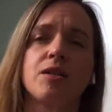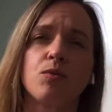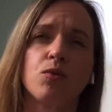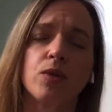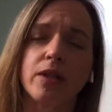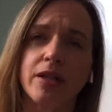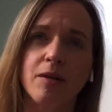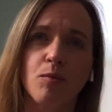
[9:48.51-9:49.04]

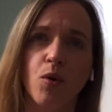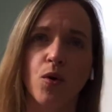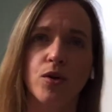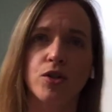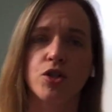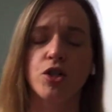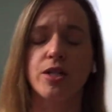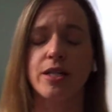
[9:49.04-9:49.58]
really
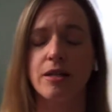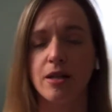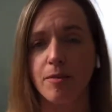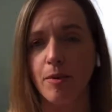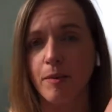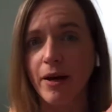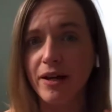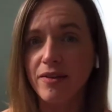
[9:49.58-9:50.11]
important just to keep
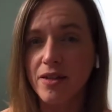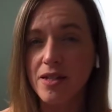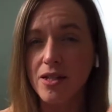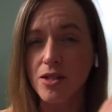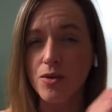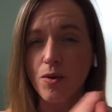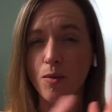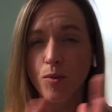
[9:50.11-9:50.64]
in mind this
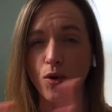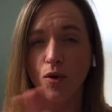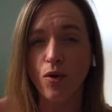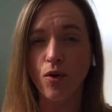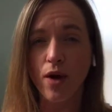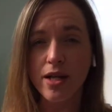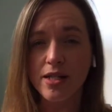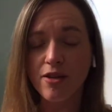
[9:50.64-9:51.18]
is a
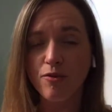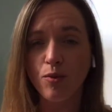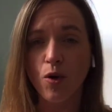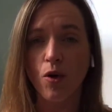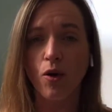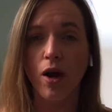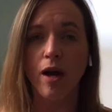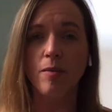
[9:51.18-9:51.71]
progressive
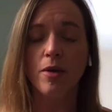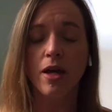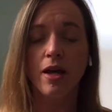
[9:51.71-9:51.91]
program.